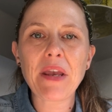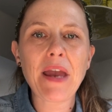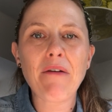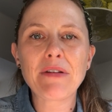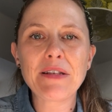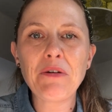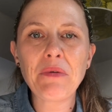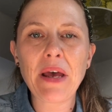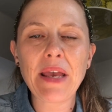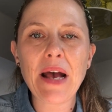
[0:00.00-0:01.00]
characters look
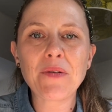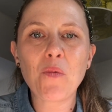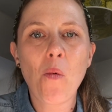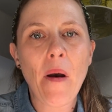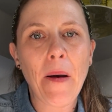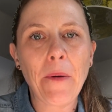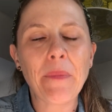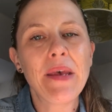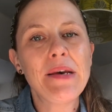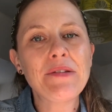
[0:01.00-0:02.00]
like as
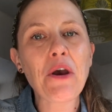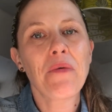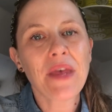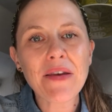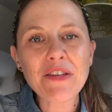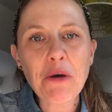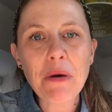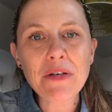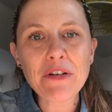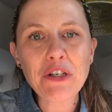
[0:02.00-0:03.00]
well. So thank you so
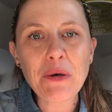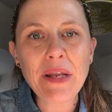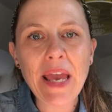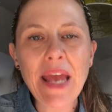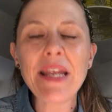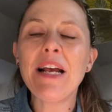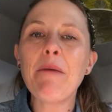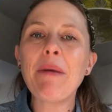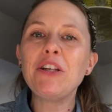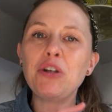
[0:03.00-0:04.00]
much for tuning in.
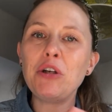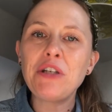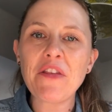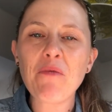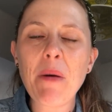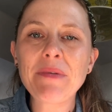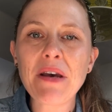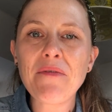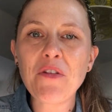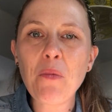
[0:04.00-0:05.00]
Make sure you check the
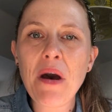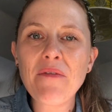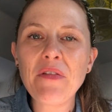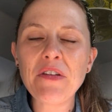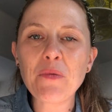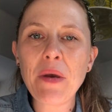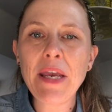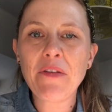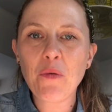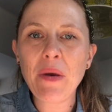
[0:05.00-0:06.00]
website for the work for this
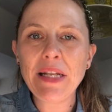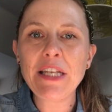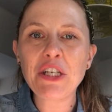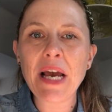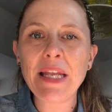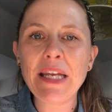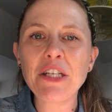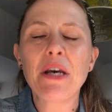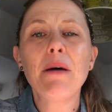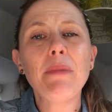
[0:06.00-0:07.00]
week and the weekly
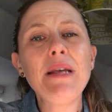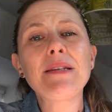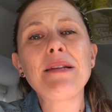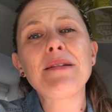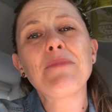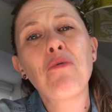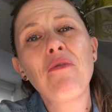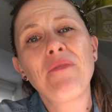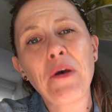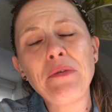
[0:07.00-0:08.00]
challenge. Please send us
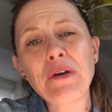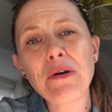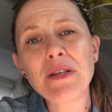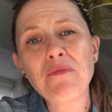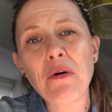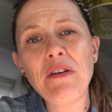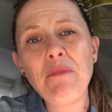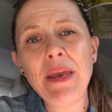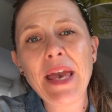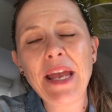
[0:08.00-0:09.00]
more photos of what you've
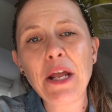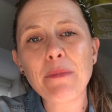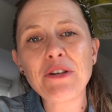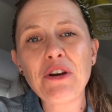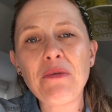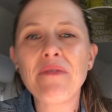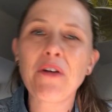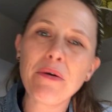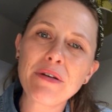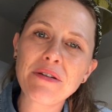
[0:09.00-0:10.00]
been getting up to and
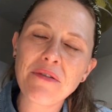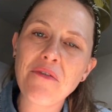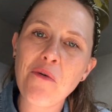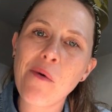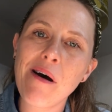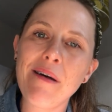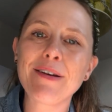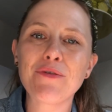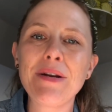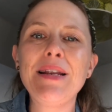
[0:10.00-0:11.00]
photos of your work.
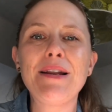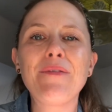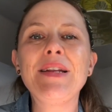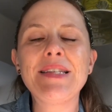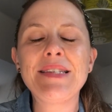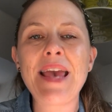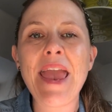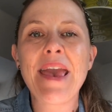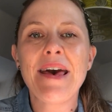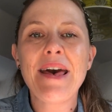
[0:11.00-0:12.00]
It's really lovely to
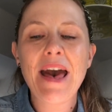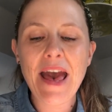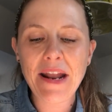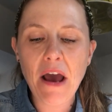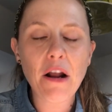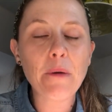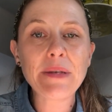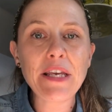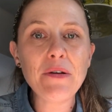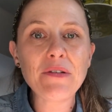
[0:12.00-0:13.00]
see. And I'll
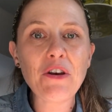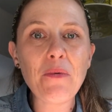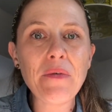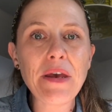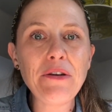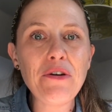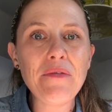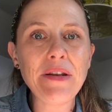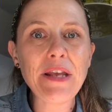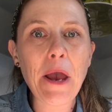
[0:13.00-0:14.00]
update you soon with a
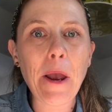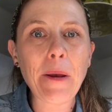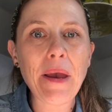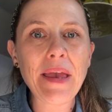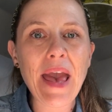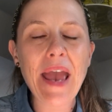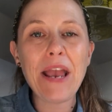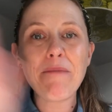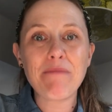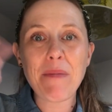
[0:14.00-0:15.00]
new video, okay?
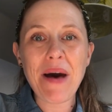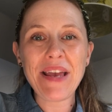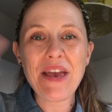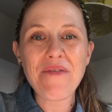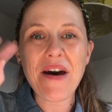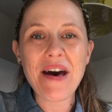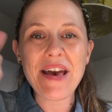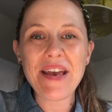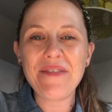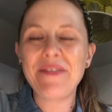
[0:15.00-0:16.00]
Bye-bye, Year
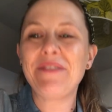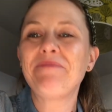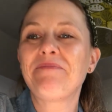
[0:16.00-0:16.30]
5!